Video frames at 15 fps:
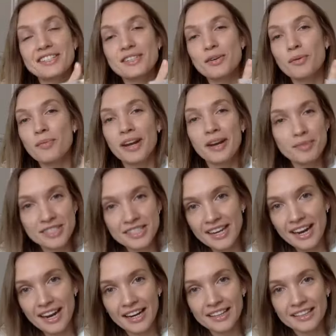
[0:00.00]
so my name is
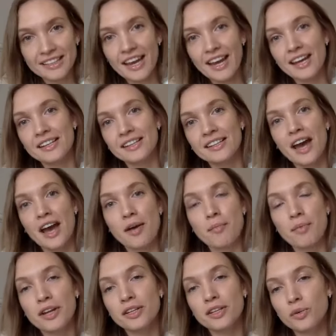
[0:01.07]
Kate and I'm
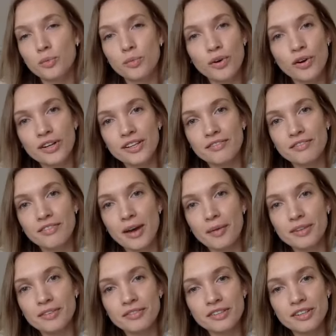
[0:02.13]
a newborn and
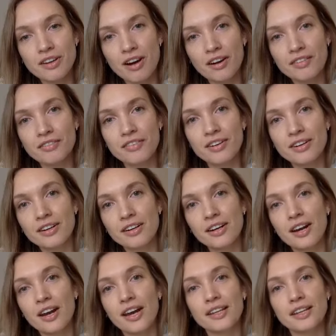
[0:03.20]
family photographer
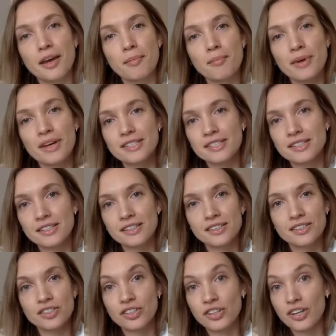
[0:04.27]
and I'm based
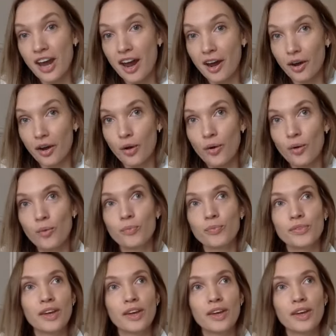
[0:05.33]
in Chicago